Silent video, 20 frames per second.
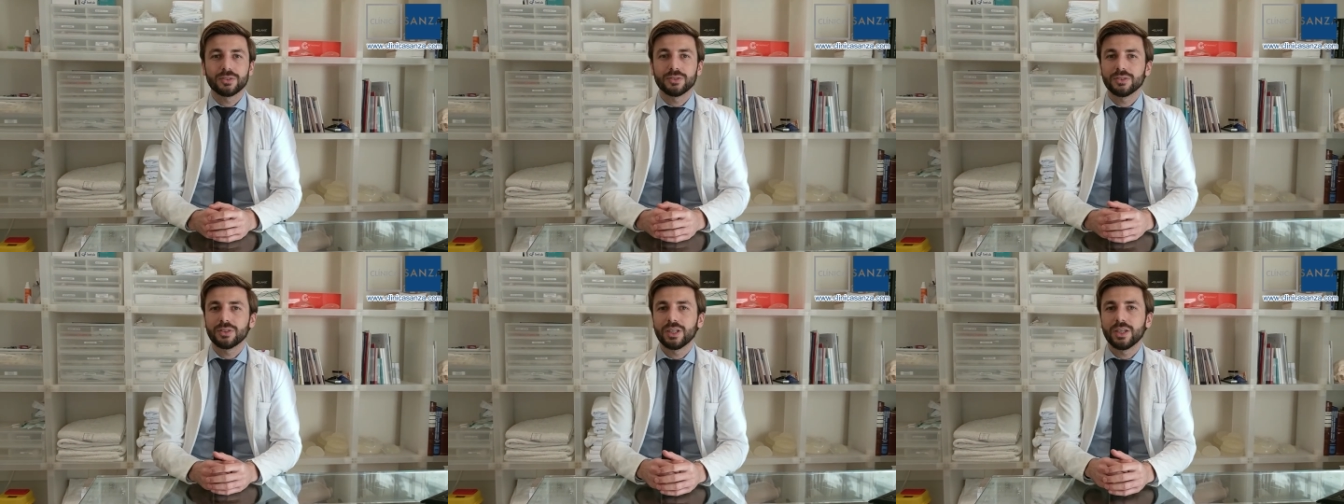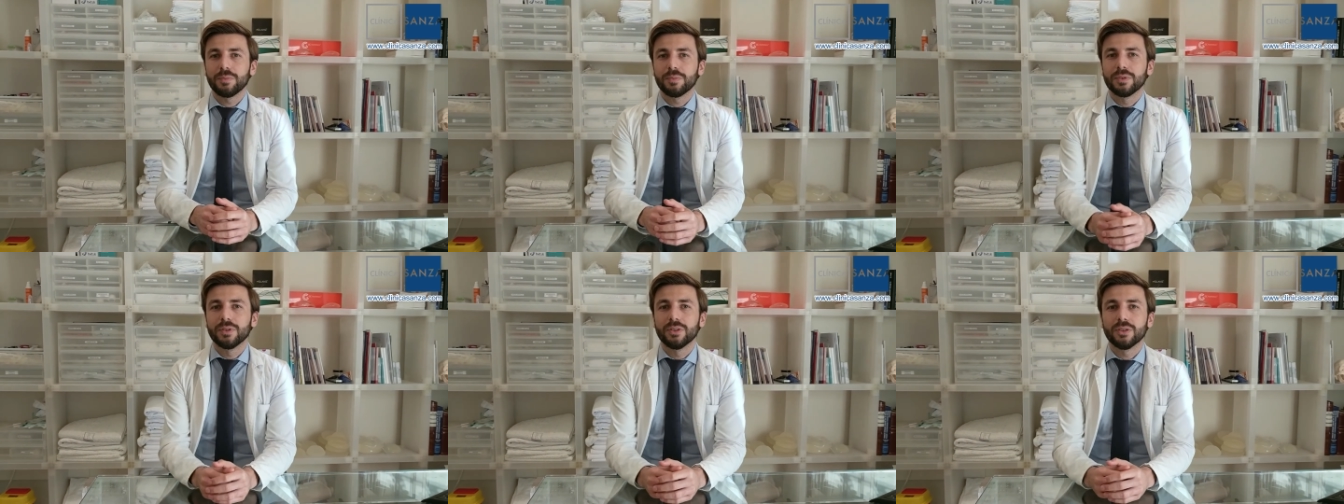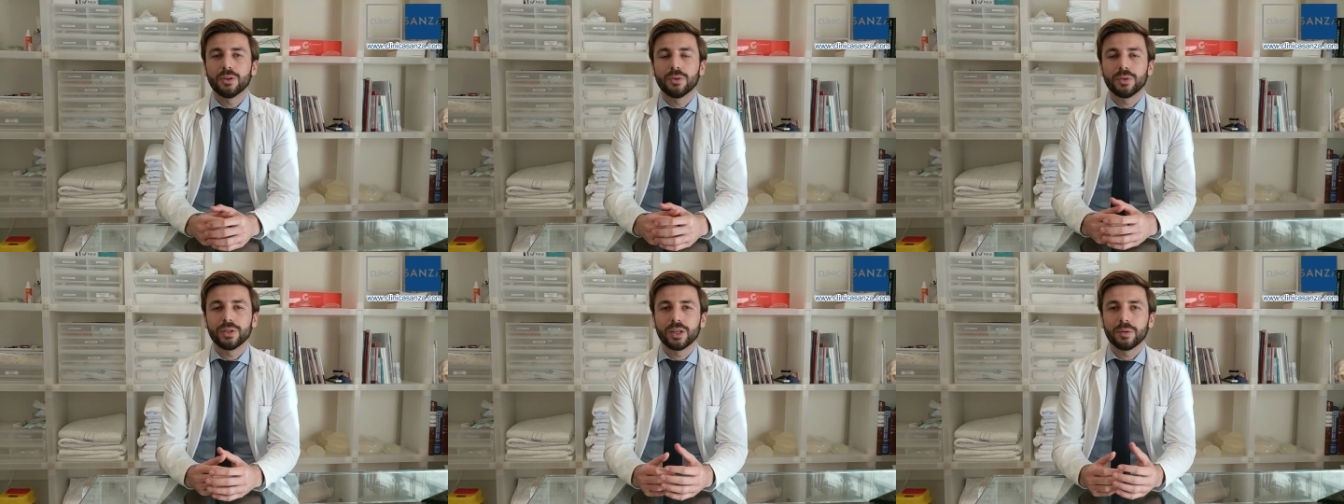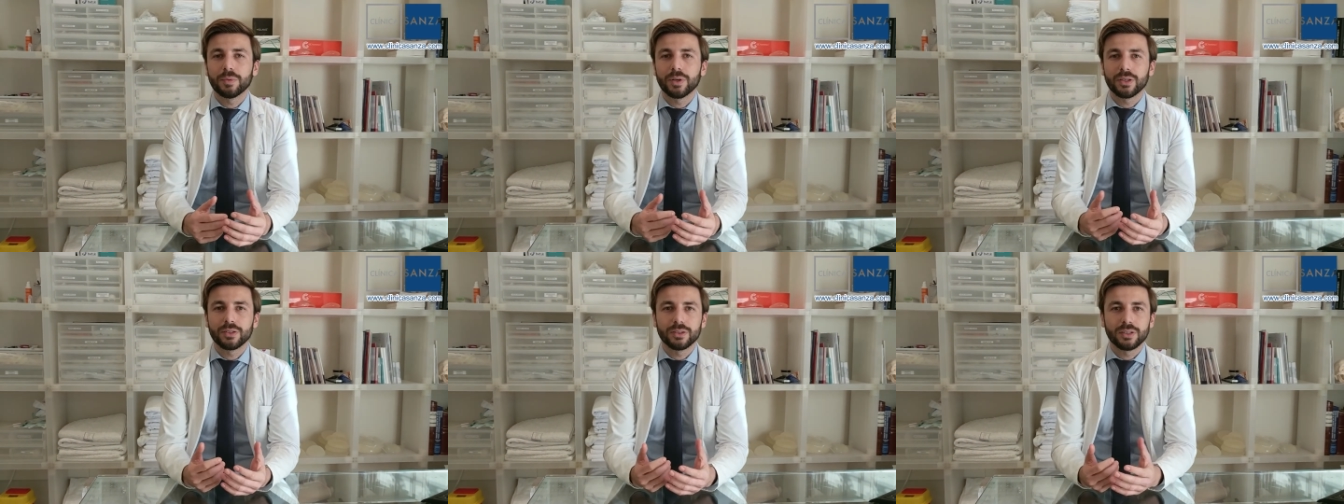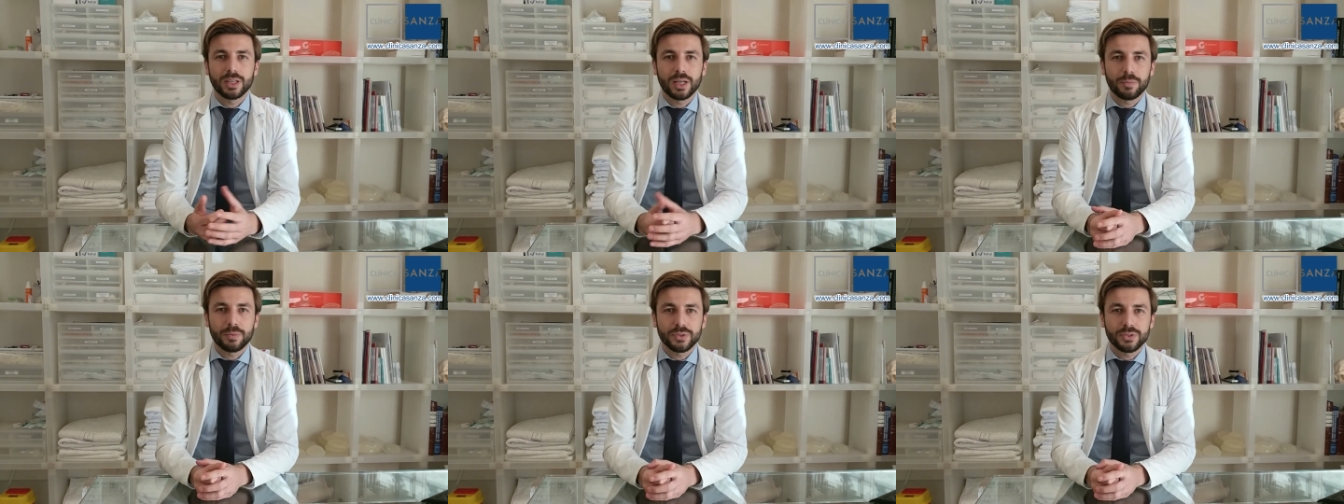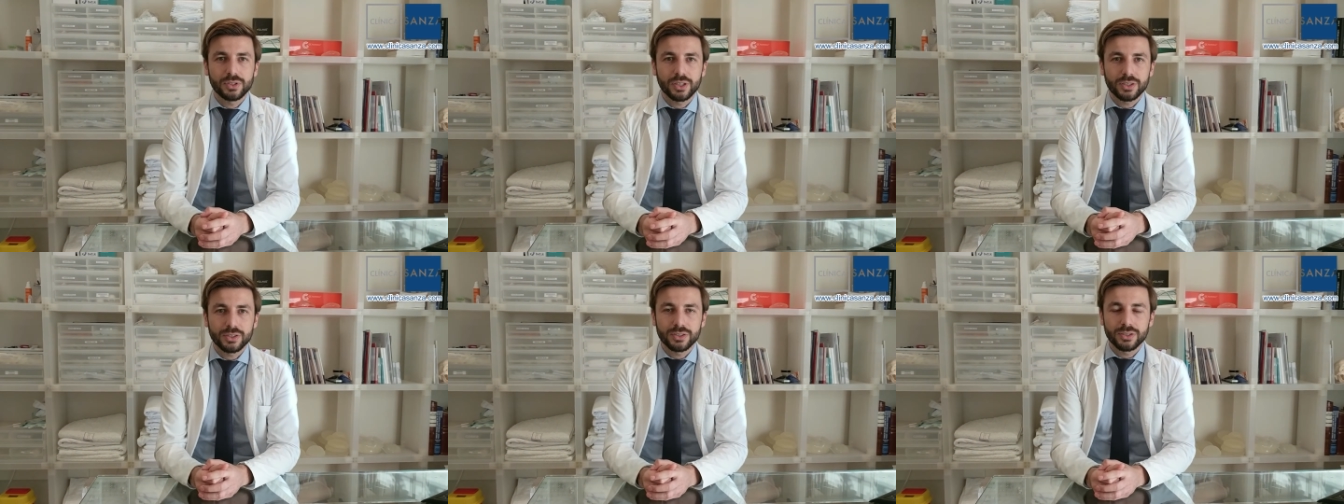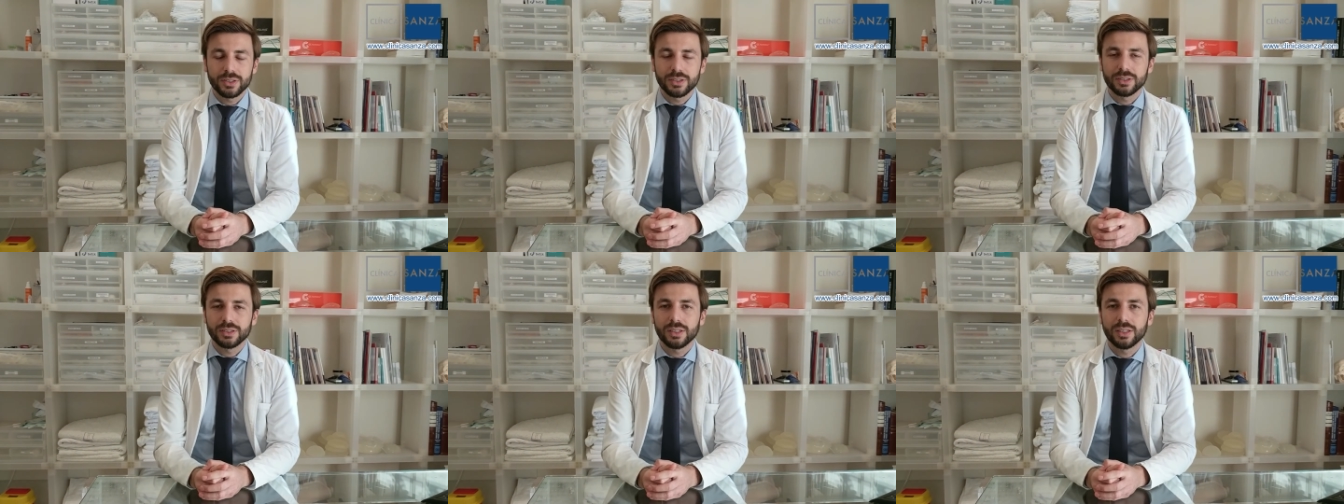to keep knowing about
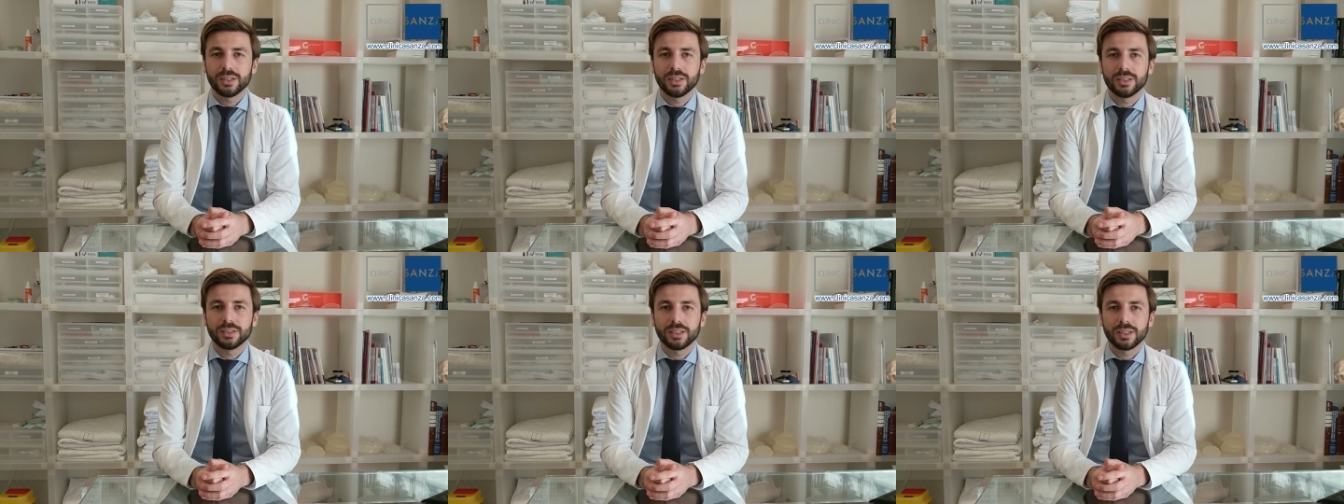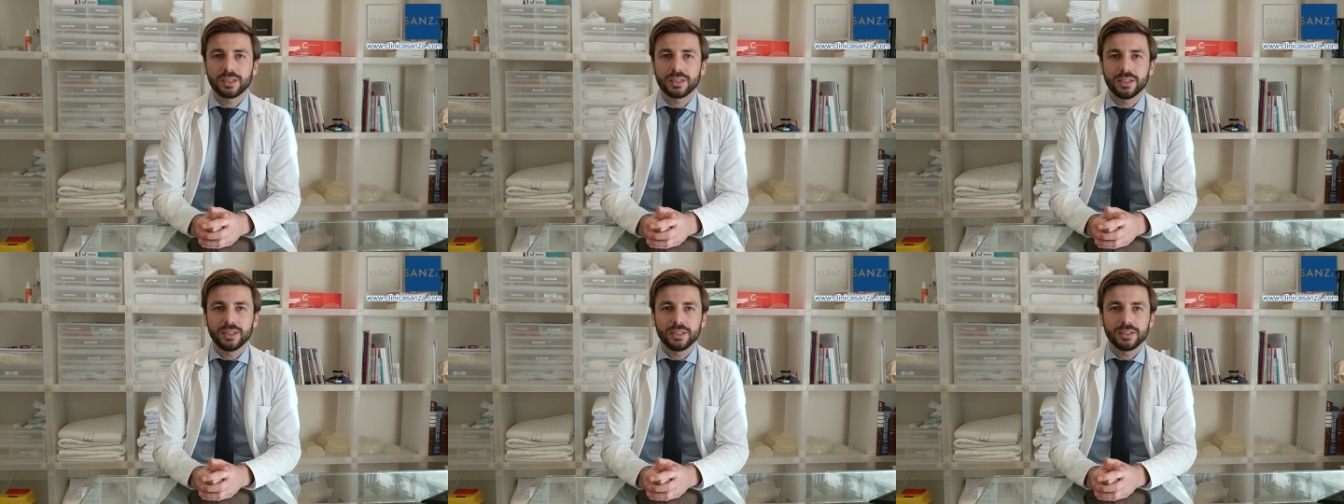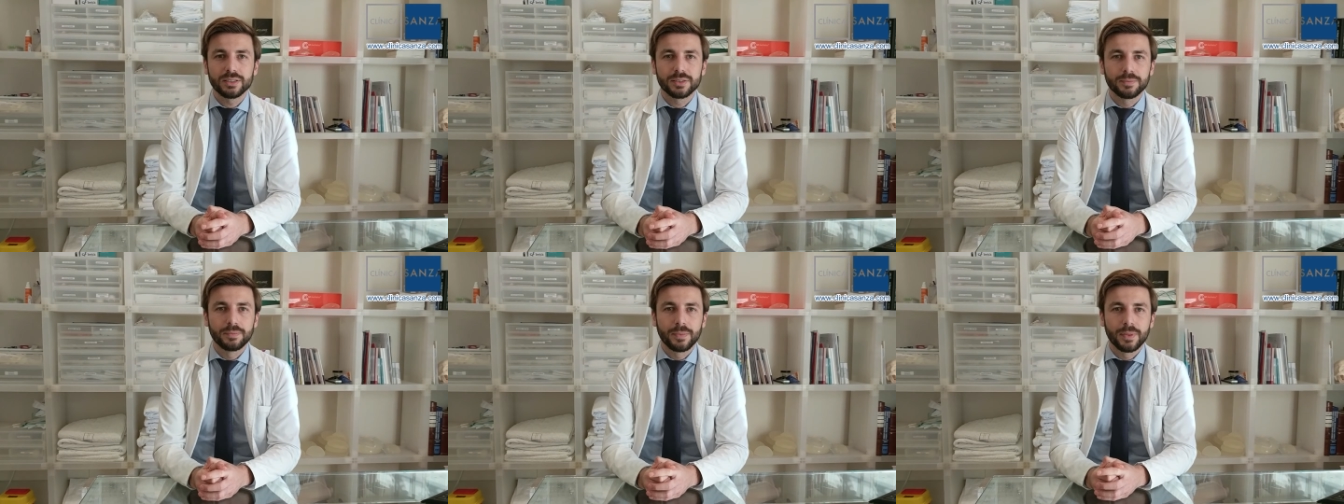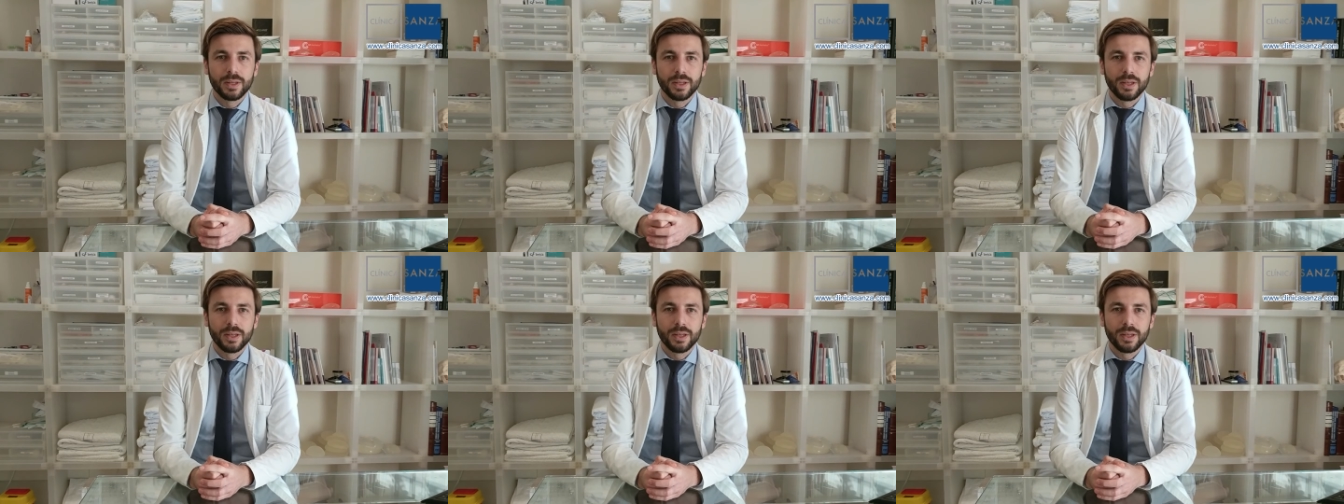liposuction and the techniques.